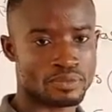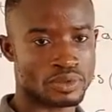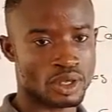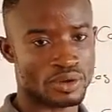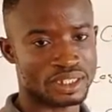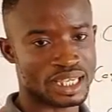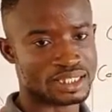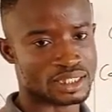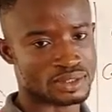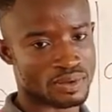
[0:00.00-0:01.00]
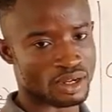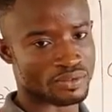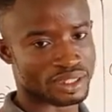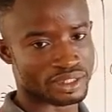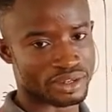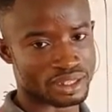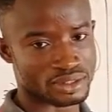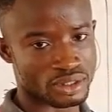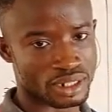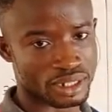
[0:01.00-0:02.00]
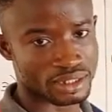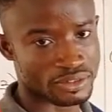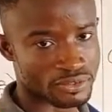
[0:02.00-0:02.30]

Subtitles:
No, yes, 1 over 3 is not negative.